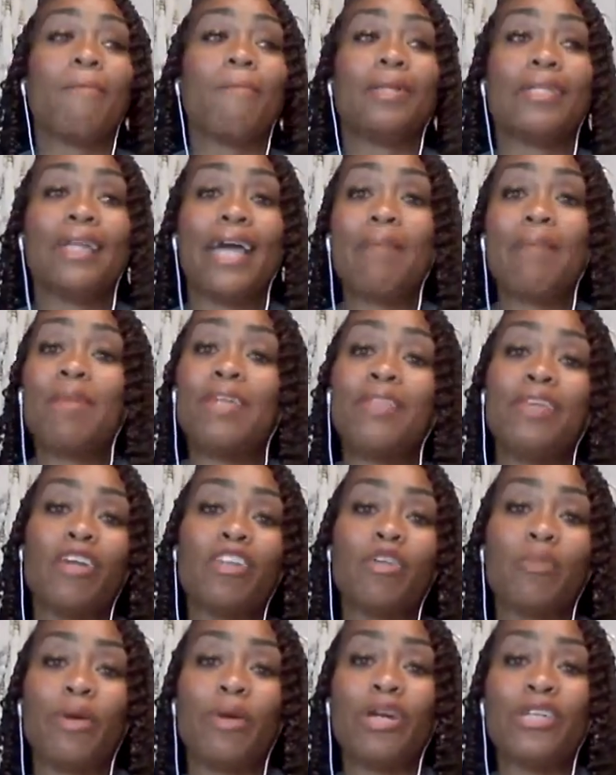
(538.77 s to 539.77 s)
Blaming the
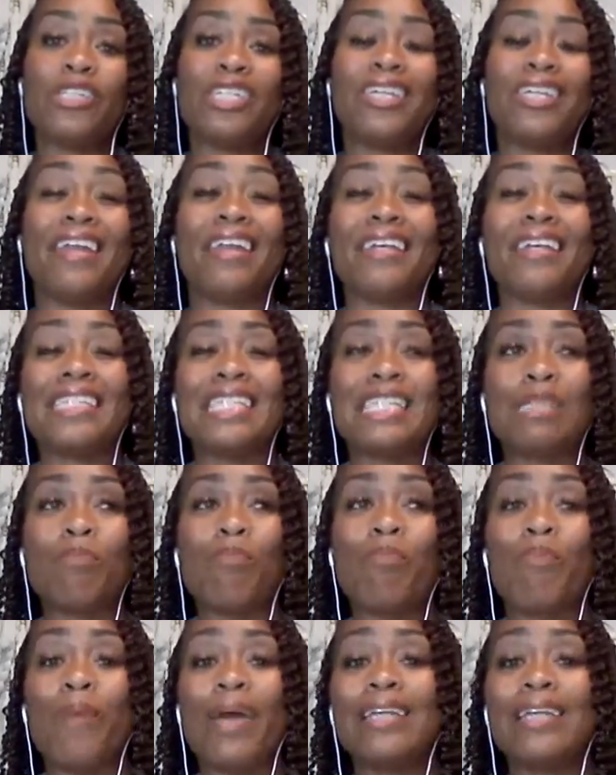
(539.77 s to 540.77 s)
other person and
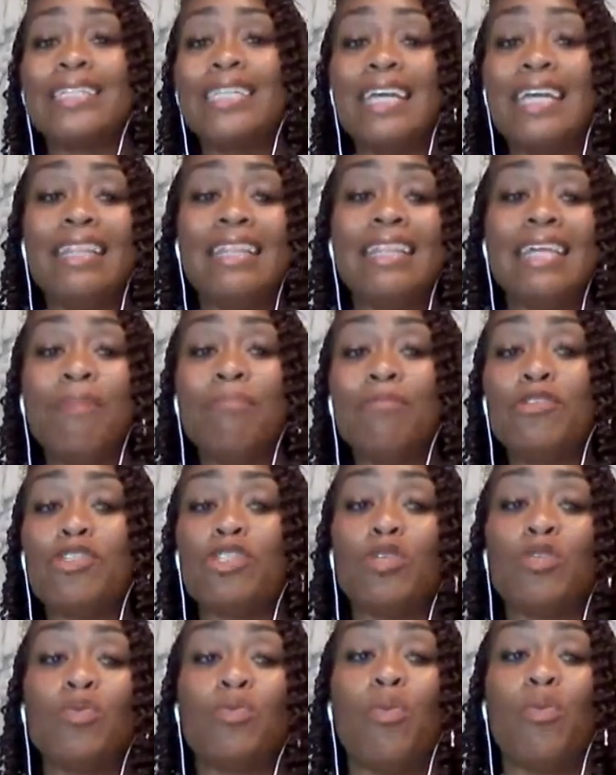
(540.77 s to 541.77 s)
expecting them
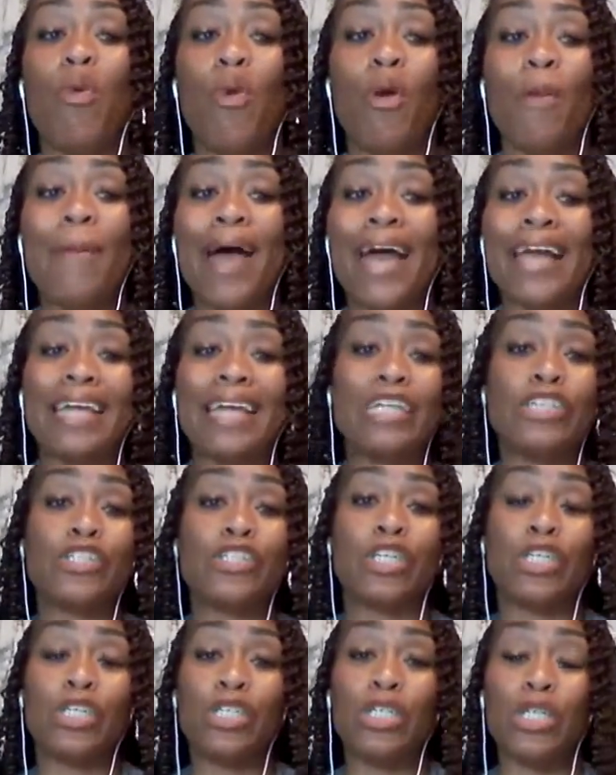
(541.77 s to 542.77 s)
to pour back
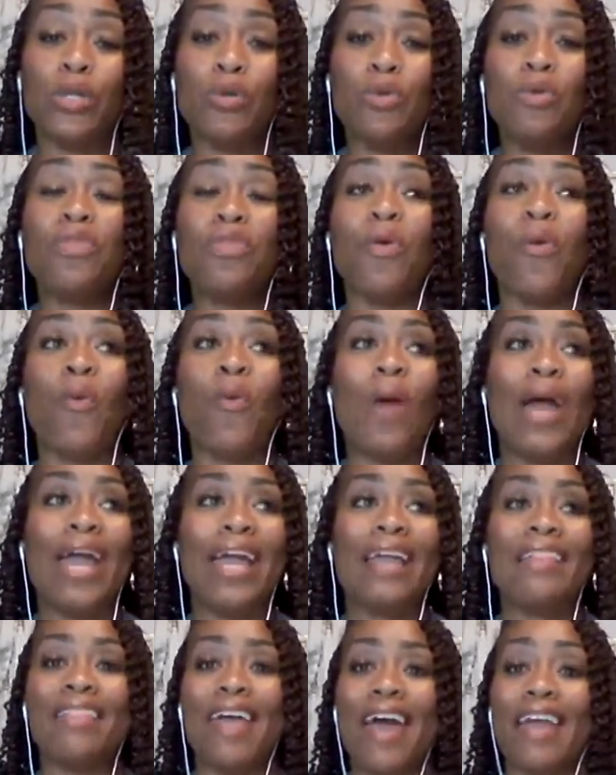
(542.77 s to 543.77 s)
into you the way